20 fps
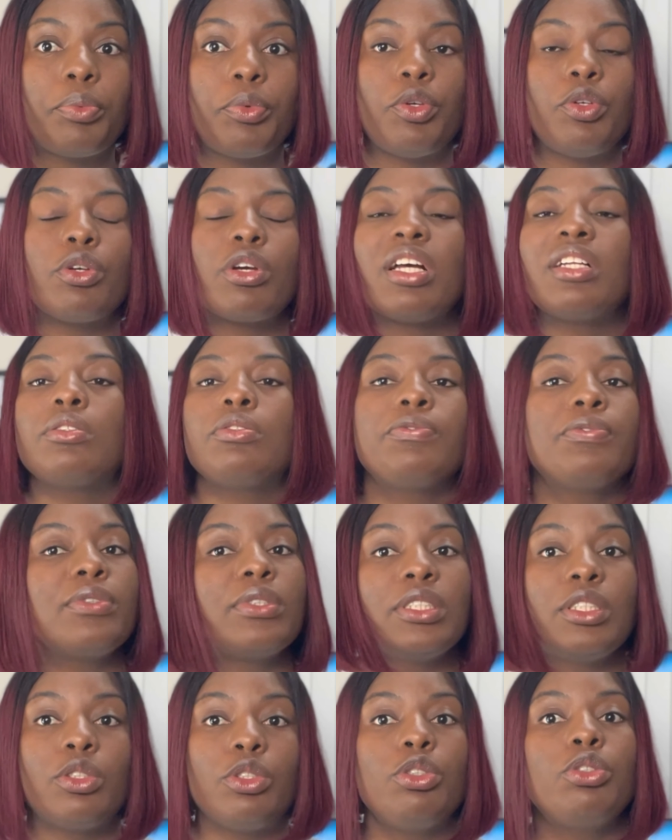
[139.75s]
You
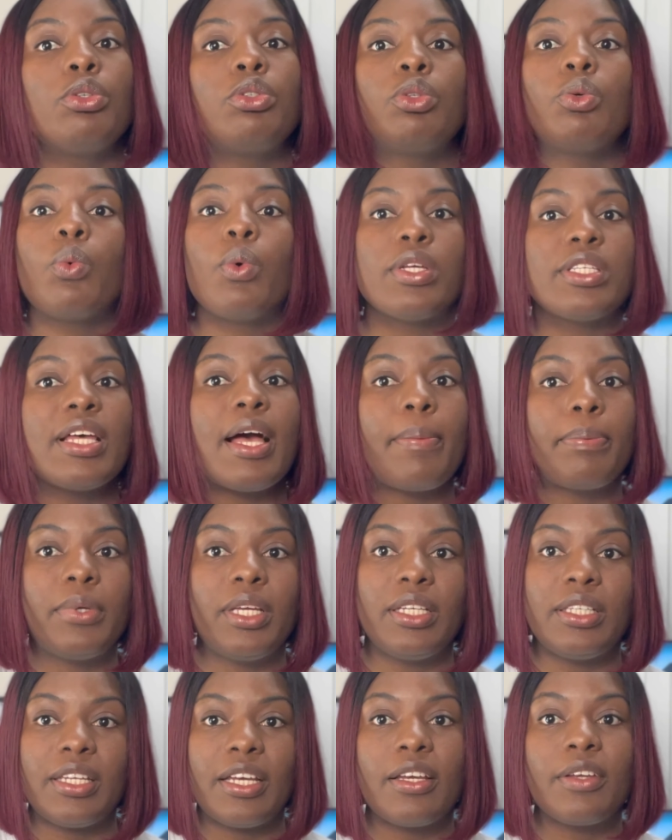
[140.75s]
don't know what's
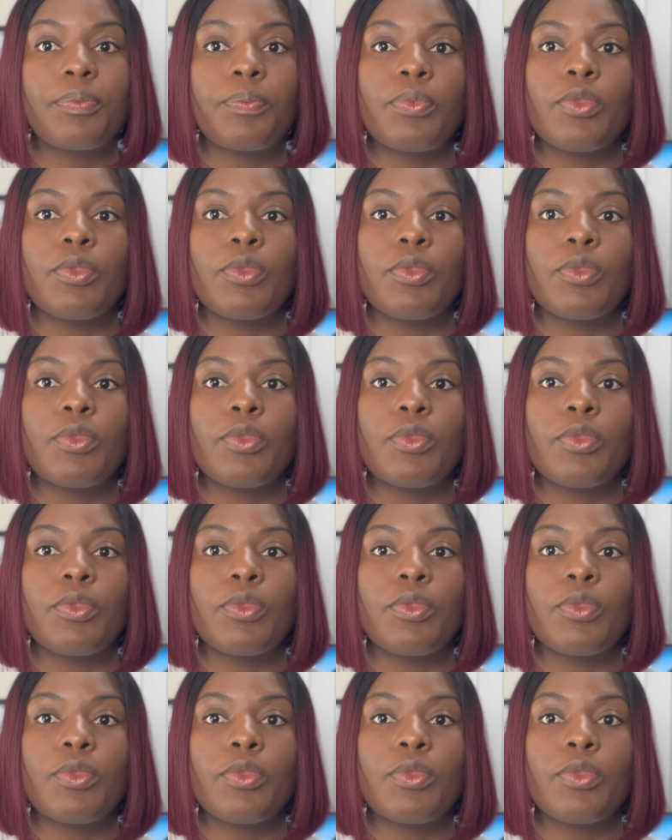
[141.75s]
happening there.